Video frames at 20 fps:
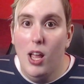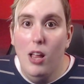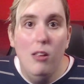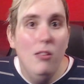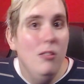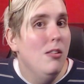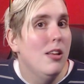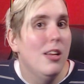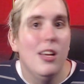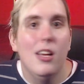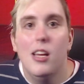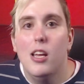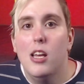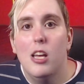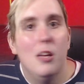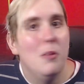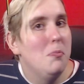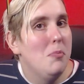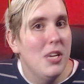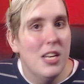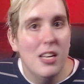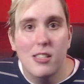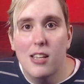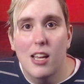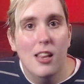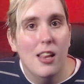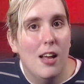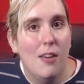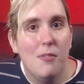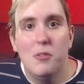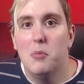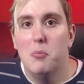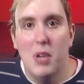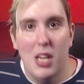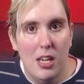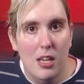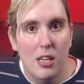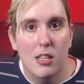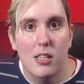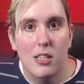Well, because I loved
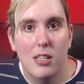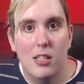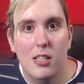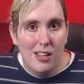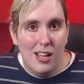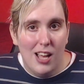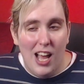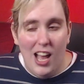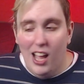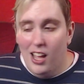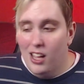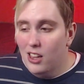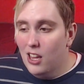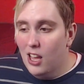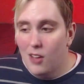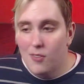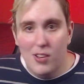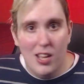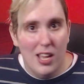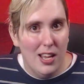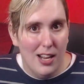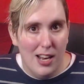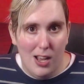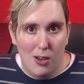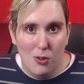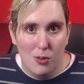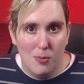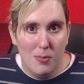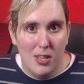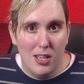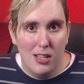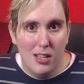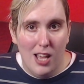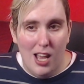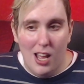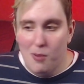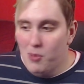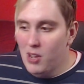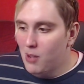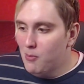me. I loved hanging out with me.
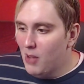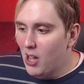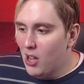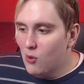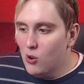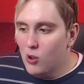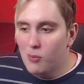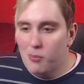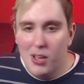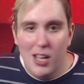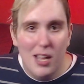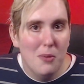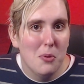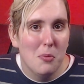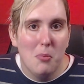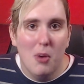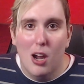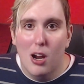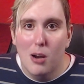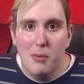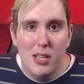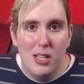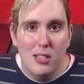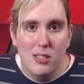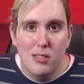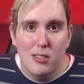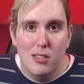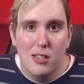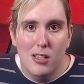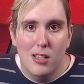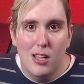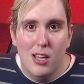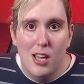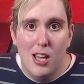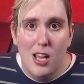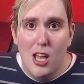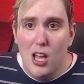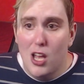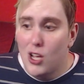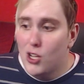I'd be in my room playing with Barbies,
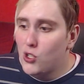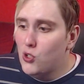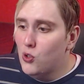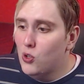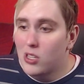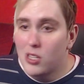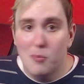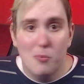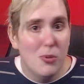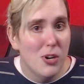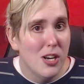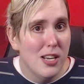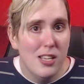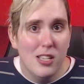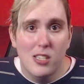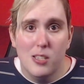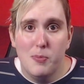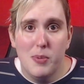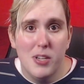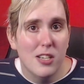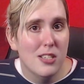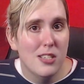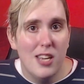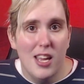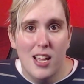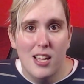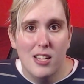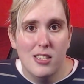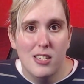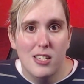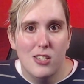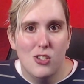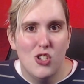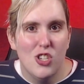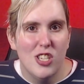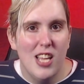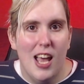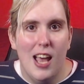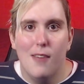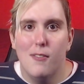doing the Britney Spears dances,
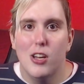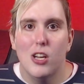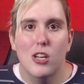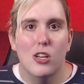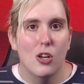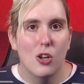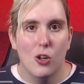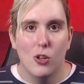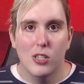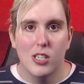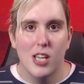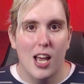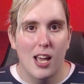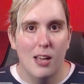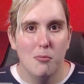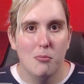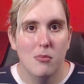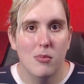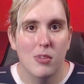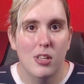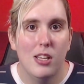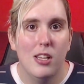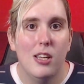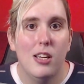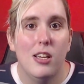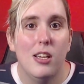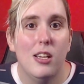just having a good old time.